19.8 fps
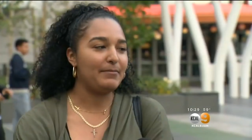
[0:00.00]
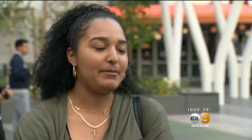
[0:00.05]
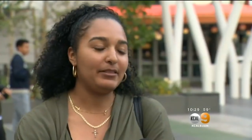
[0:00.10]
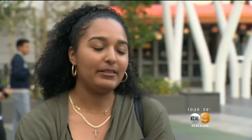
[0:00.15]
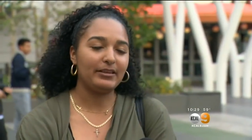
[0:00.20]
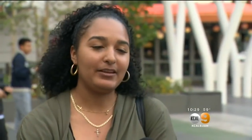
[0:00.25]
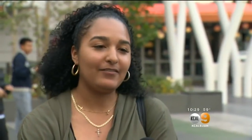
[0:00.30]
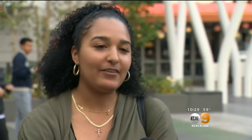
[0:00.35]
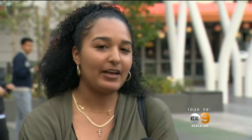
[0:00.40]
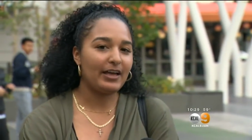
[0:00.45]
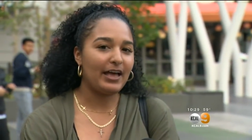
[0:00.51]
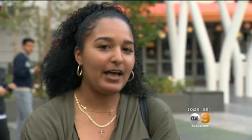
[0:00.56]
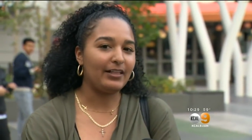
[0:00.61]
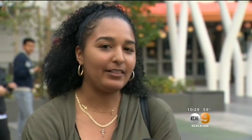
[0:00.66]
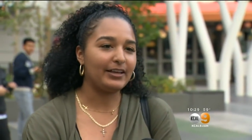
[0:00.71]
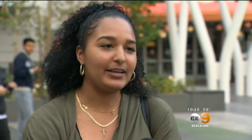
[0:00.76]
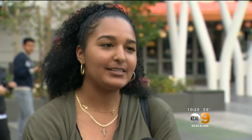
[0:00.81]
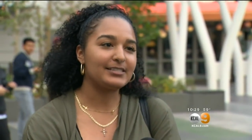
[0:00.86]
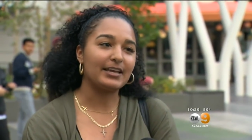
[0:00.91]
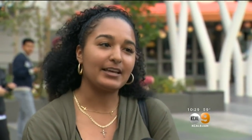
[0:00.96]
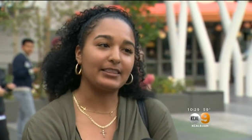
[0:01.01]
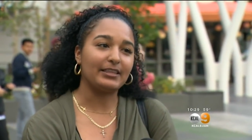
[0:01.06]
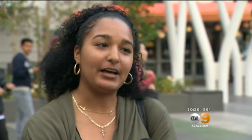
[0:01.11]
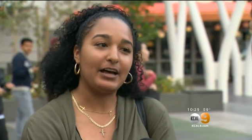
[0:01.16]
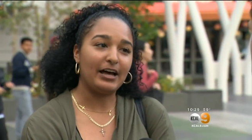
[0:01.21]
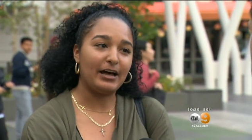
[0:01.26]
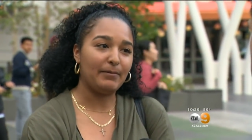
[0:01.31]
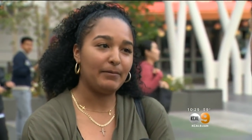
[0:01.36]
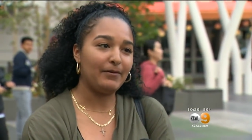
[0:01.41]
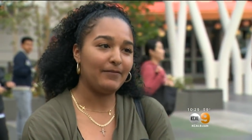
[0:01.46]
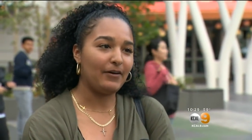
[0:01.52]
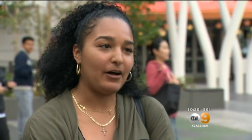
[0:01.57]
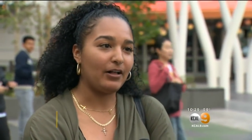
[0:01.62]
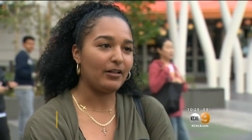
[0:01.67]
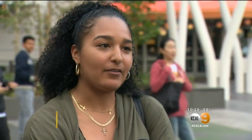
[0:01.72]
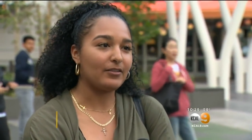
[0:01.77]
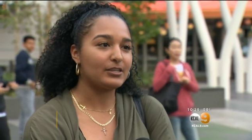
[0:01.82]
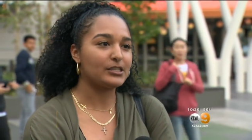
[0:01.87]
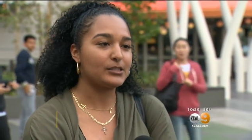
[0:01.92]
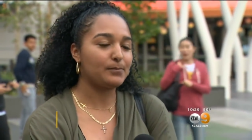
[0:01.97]
I believe LA is like the hub of
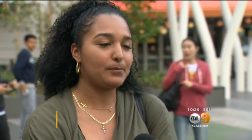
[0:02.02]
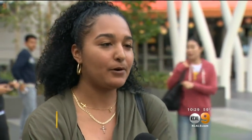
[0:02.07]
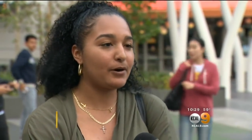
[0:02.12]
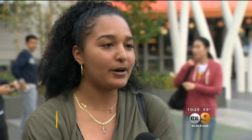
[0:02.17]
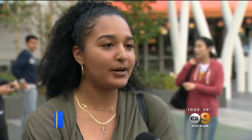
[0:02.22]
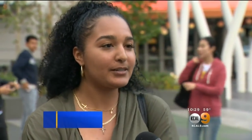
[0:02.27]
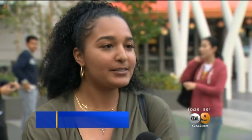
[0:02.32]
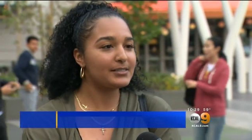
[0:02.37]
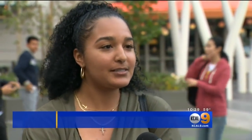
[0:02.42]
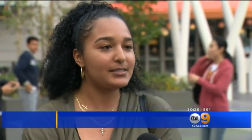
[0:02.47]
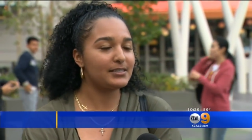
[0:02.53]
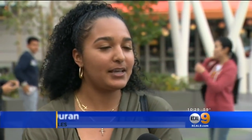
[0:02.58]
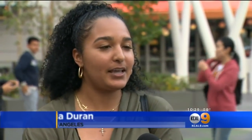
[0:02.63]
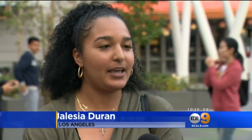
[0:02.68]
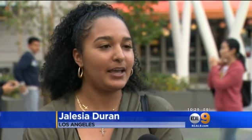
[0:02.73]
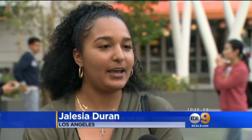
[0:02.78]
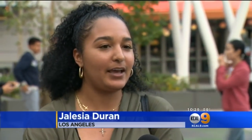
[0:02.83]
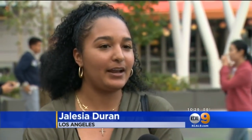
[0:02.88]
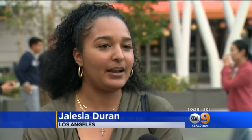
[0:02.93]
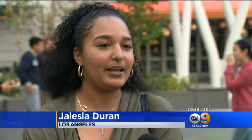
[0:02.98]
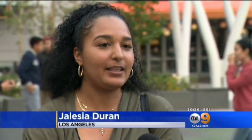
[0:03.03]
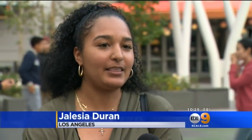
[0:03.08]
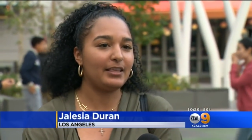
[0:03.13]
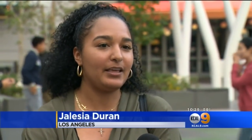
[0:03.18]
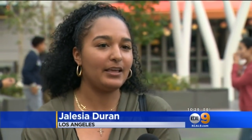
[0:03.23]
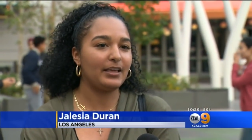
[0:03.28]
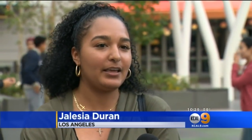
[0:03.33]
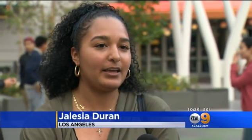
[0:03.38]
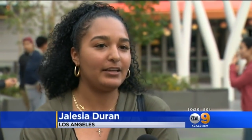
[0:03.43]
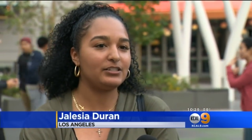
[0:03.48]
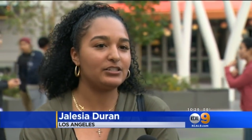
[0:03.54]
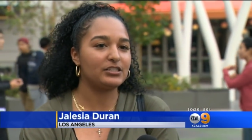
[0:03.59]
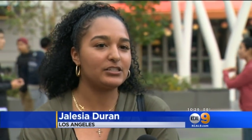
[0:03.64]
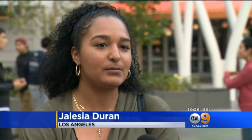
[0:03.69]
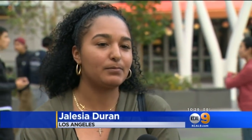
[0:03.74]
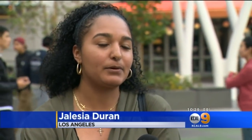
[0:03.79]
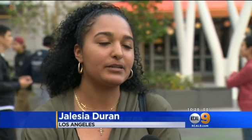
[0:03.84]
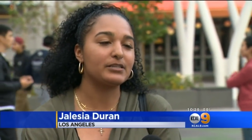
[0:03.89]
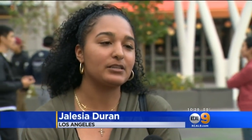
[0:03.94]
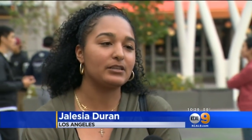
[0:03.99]
all of the sports, and I think it
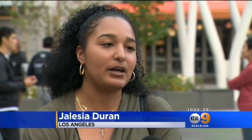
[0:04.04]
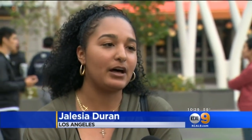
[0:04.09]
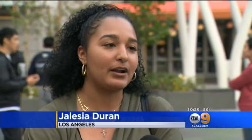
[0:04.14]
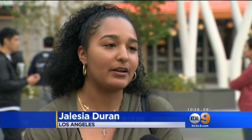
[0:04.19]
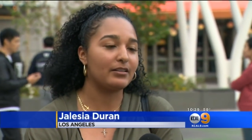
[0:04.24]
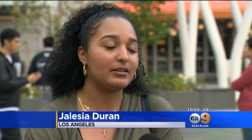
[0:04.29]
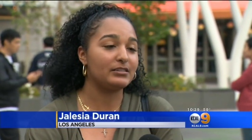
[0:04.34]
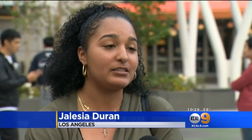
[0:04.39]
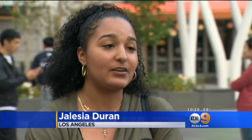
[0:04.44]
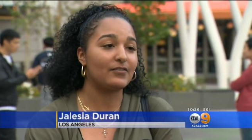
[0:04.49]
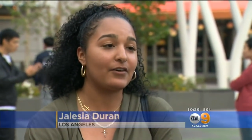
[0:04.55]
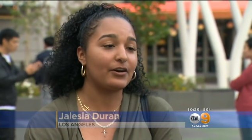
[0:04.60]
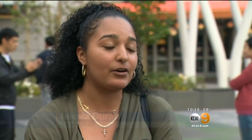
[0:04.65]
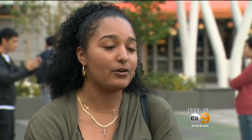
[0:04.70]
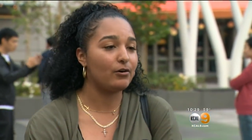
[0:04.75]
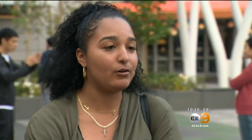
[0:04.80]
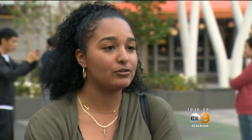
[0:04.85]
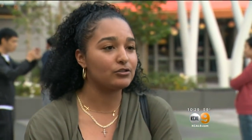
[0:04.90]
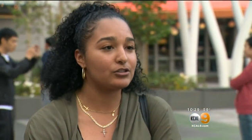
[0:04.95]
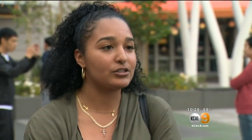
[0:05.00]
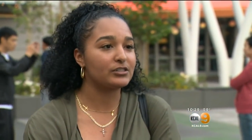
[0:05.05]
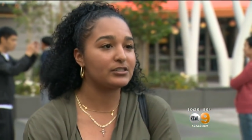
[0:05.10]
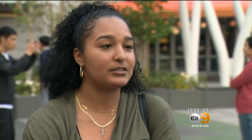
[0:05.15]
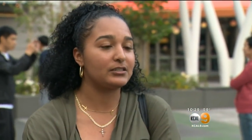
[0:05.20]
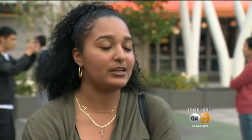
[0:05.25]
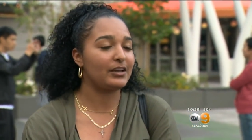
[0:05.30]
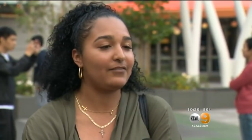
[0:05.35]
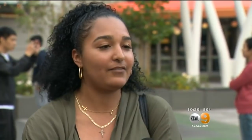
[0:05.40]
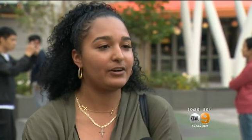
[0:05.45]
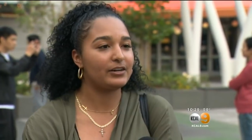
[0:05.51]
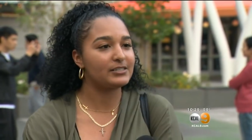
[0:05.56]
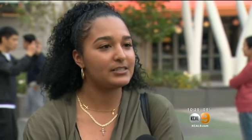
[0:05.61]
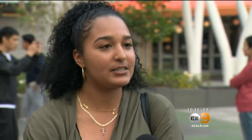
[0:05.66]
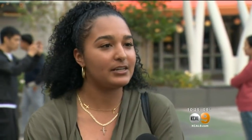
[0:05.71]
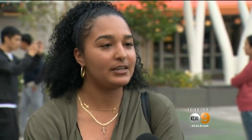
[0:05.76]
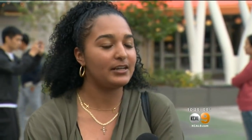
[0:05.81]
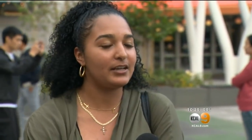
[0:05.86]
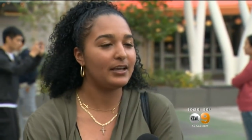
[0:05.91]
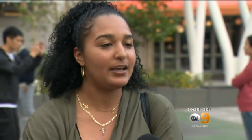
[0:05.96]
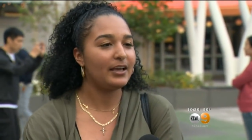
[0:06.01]
just brings a lot of the different cultures and
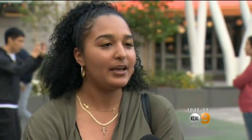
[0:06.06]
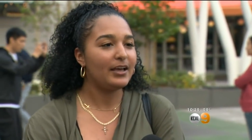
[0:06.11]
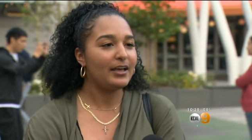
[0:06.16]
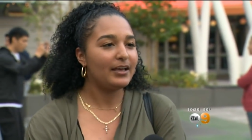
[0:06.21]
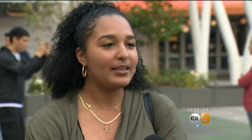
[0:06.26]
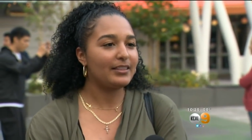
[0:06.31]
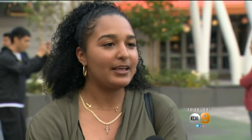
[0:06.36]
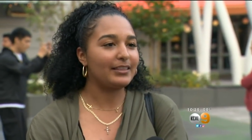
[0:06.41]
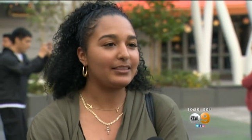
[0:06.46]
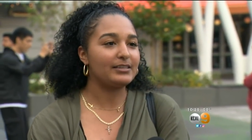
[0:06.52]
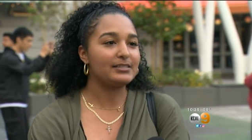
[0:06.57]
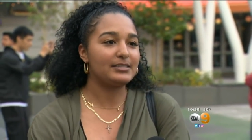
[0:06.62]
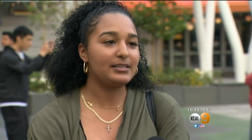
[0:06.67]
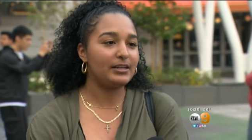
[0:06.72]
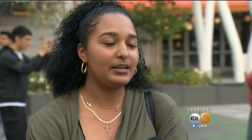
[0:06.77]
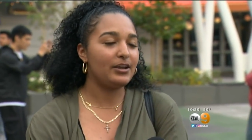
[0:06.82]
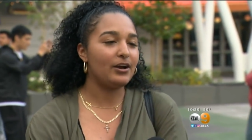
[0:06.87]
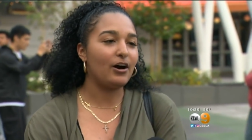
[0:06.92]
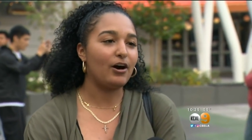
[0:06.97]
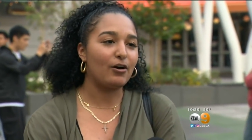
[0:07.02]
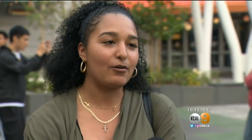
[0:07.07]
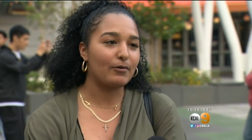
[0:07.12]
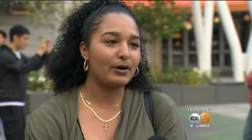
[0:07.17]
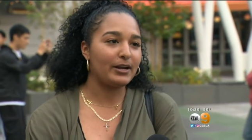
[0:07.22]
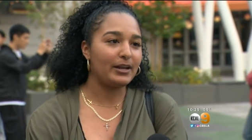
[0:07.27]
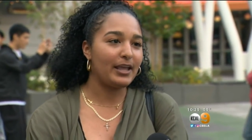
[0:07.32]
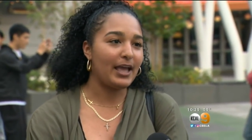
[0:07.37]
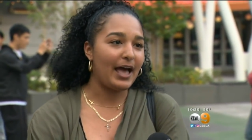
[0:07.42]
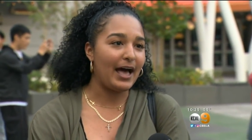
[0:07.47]
diversity that the city already